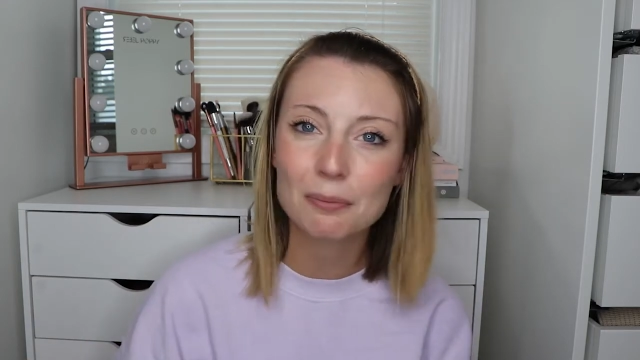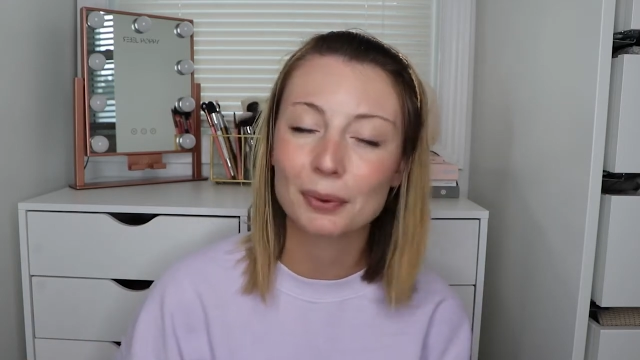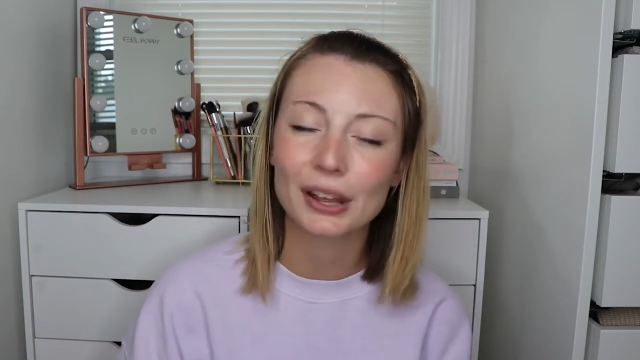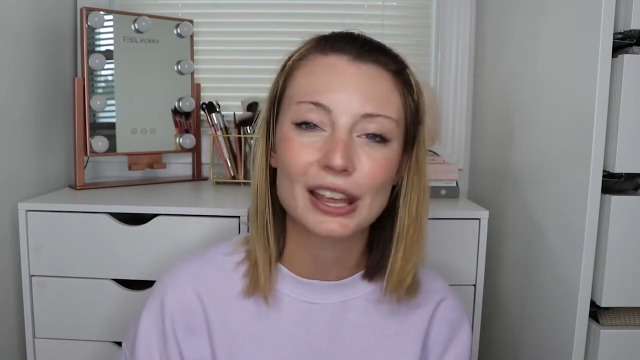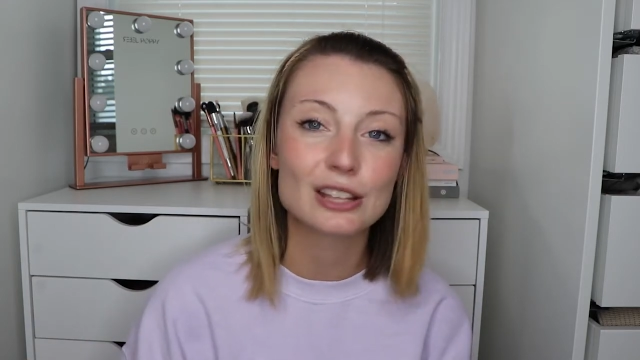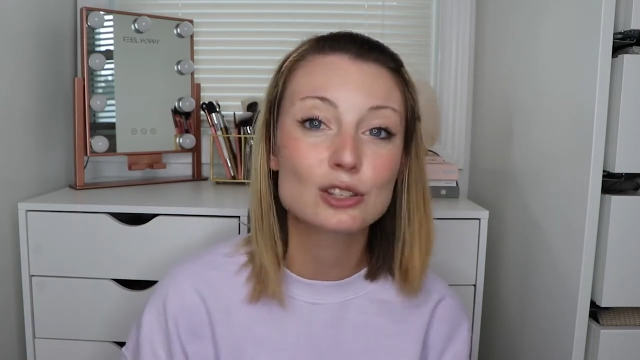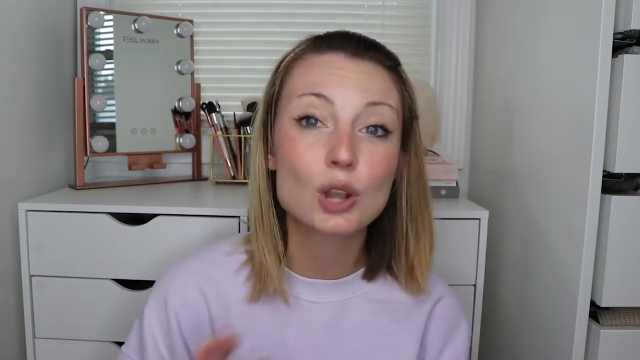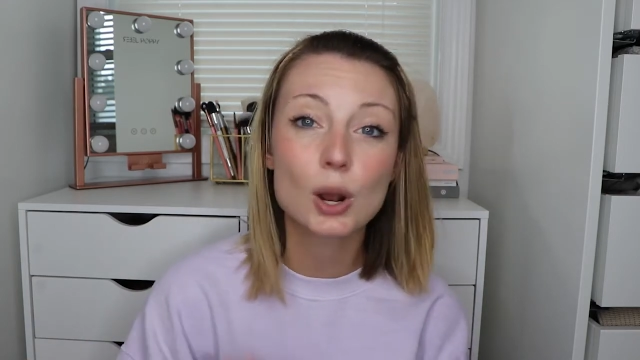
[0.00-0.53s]
but
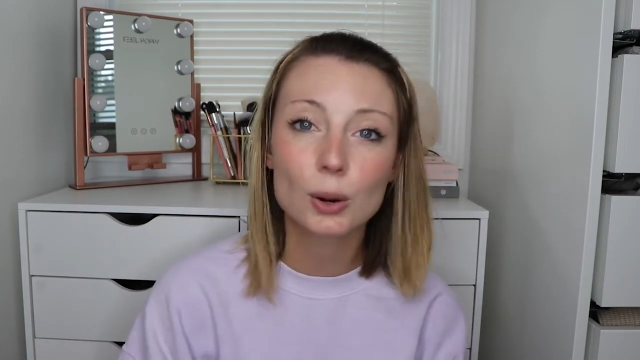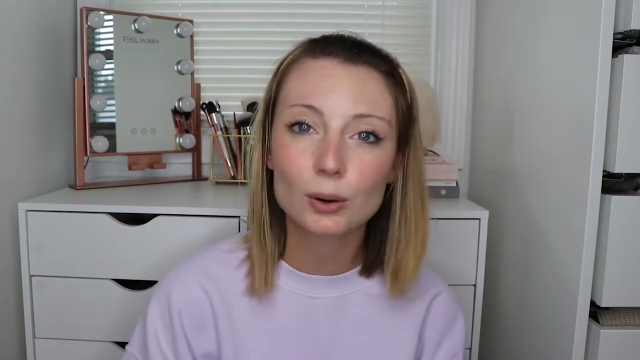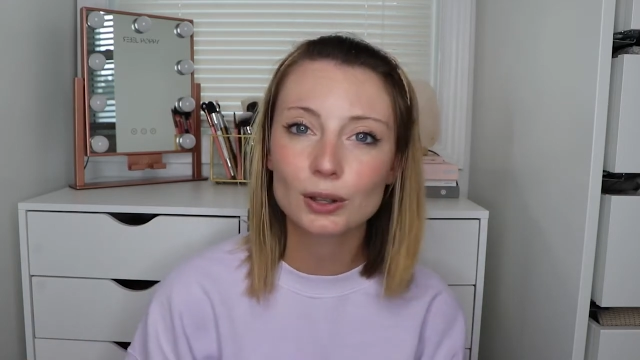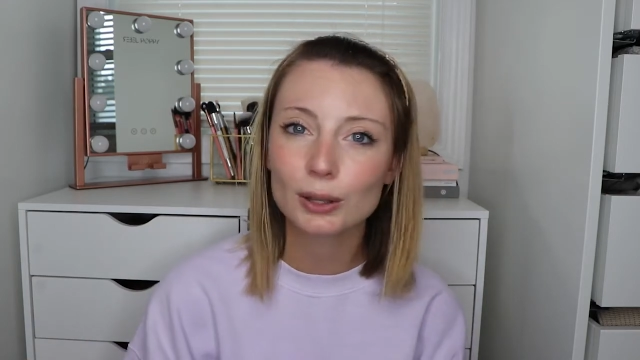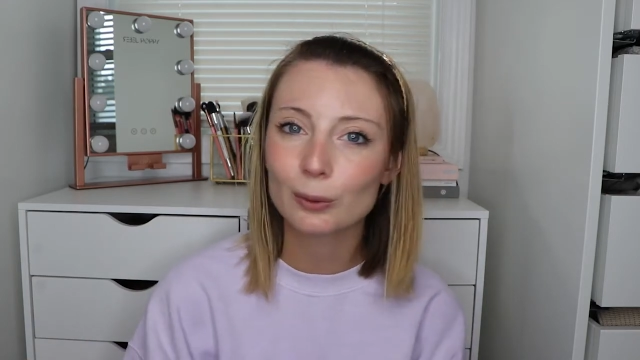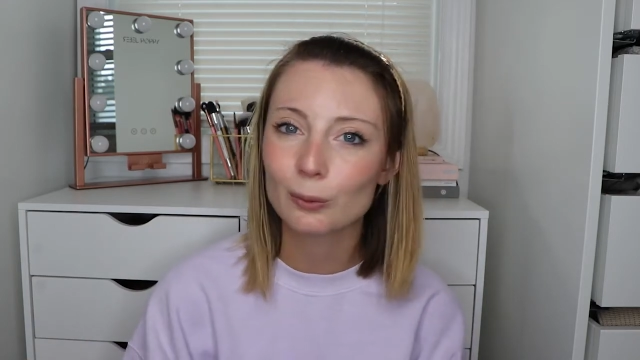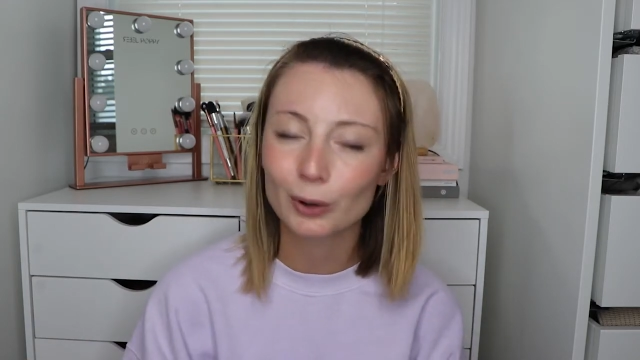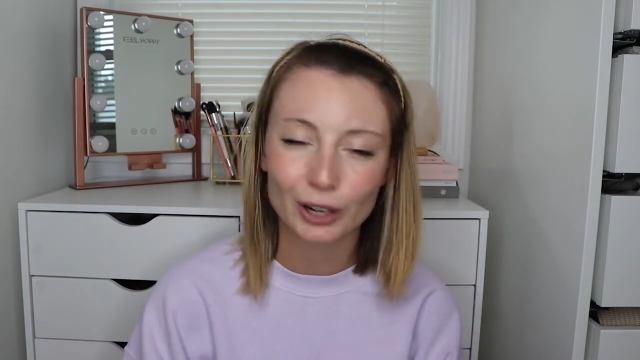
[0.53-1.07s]
it
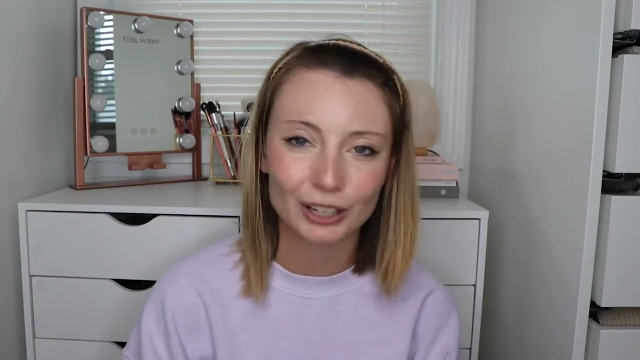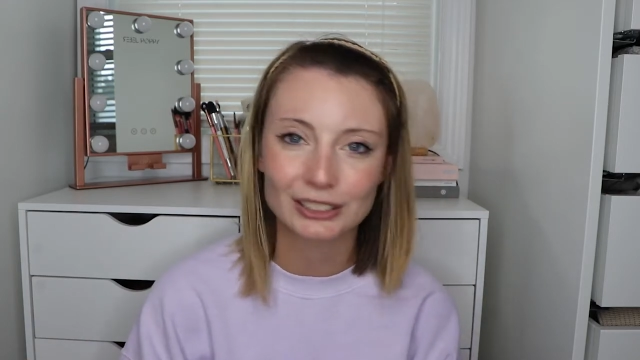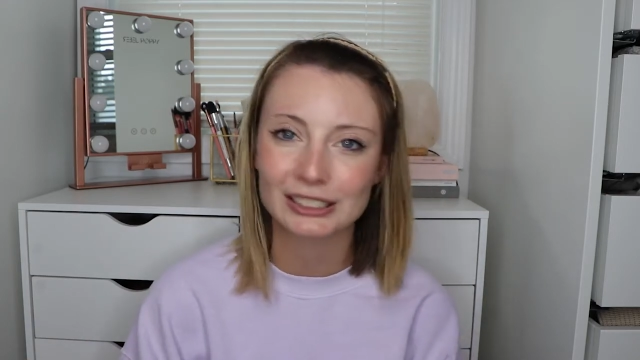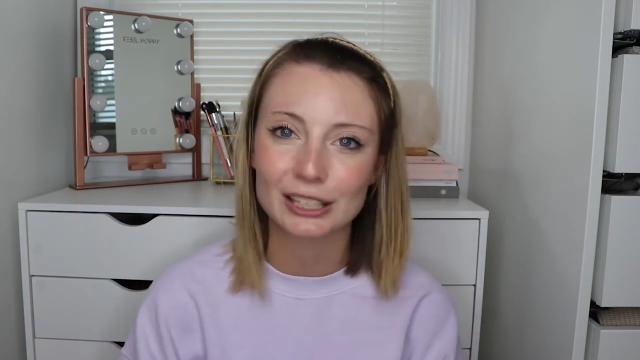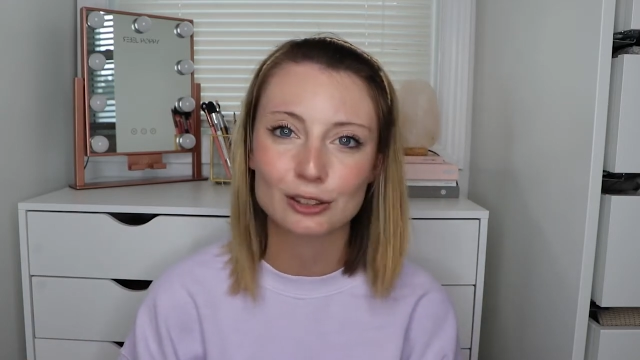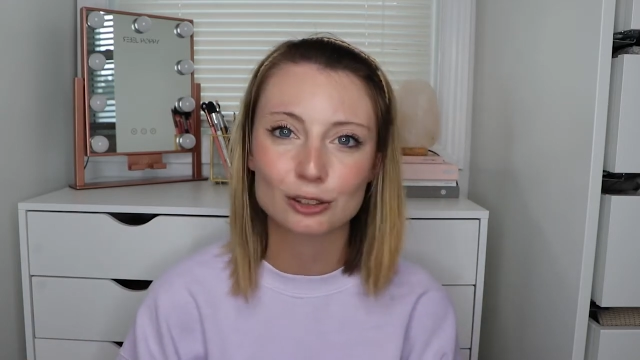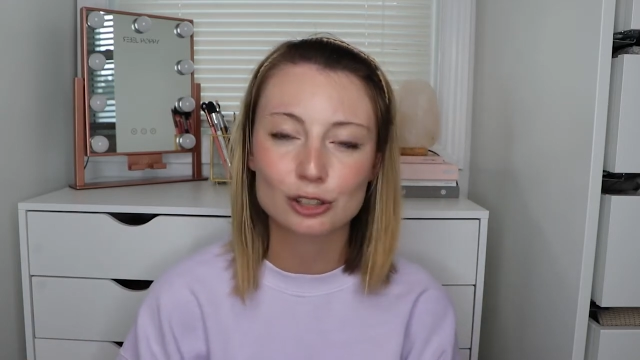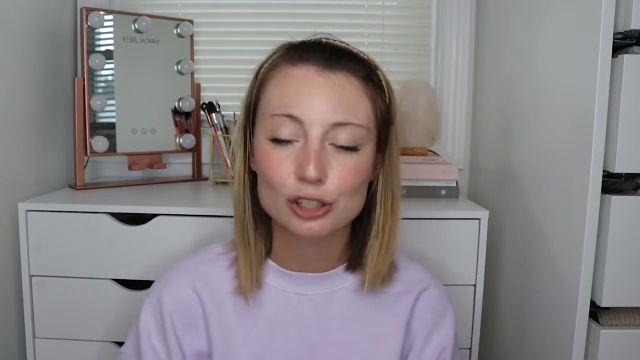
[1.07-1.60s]
totally works
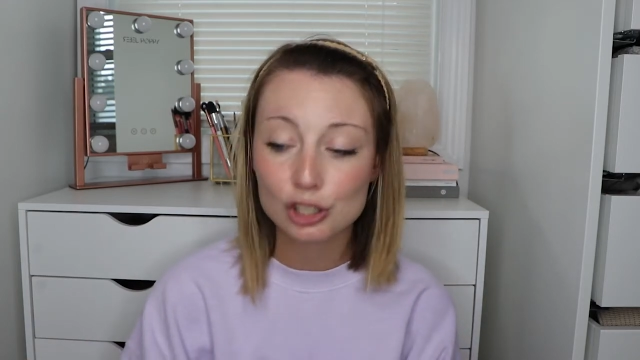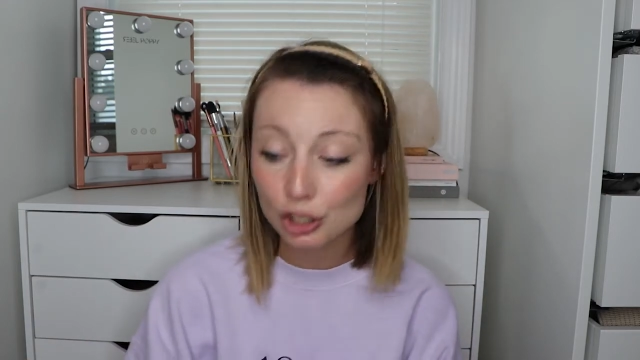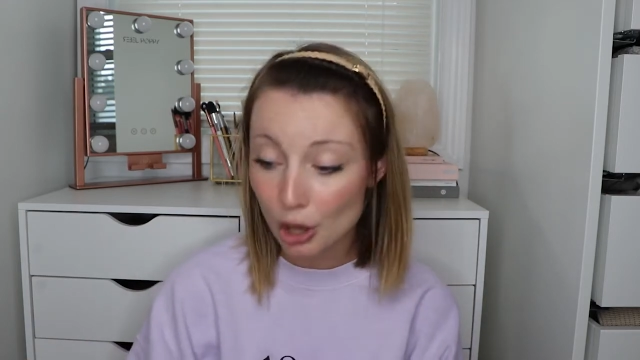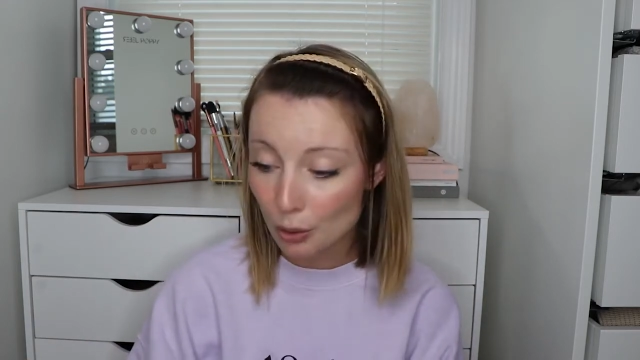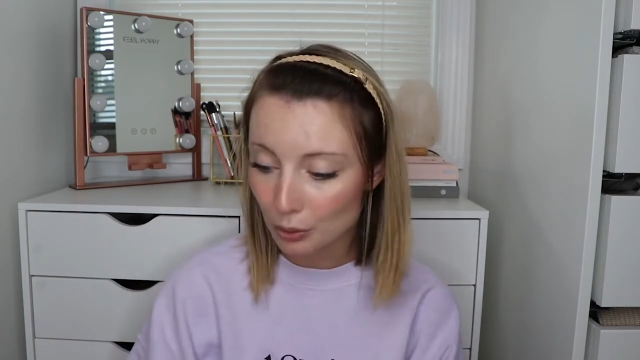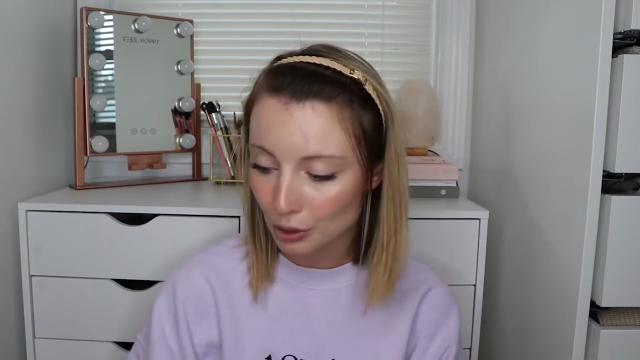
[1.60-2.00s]
and they're so